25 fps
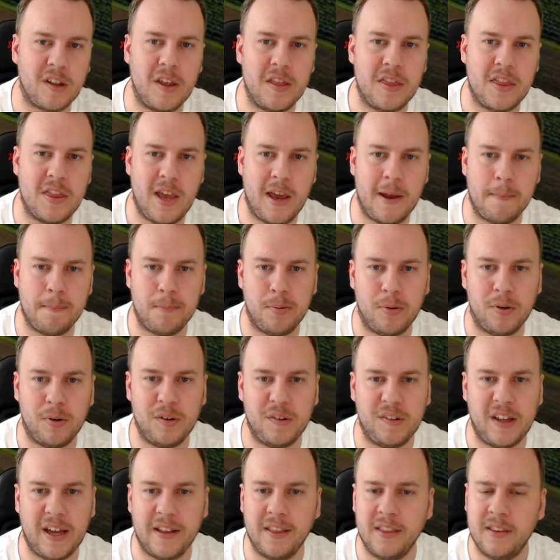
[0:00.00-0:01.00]

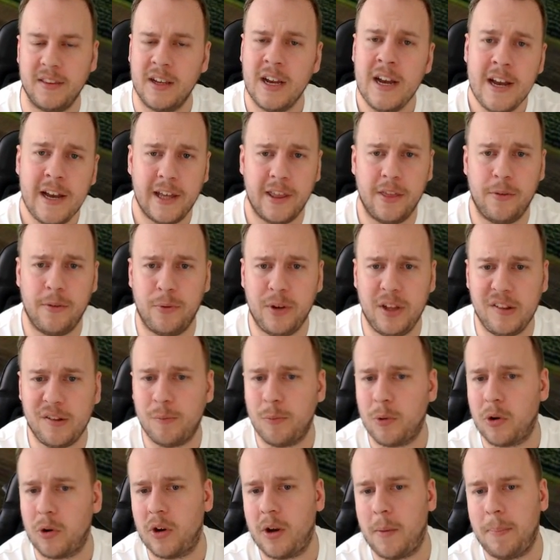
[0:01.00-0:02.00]
10%, and the reason
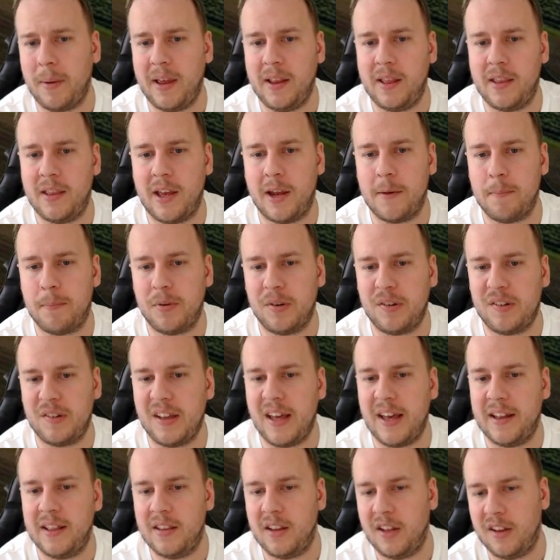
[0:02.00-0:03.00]
we're gonna play
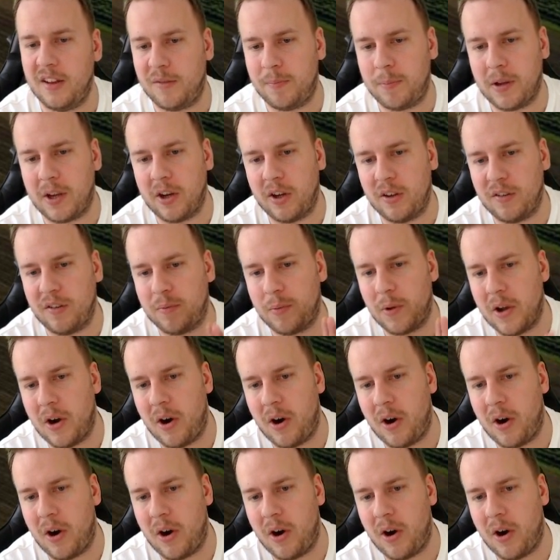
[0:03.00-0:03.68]
10% is because we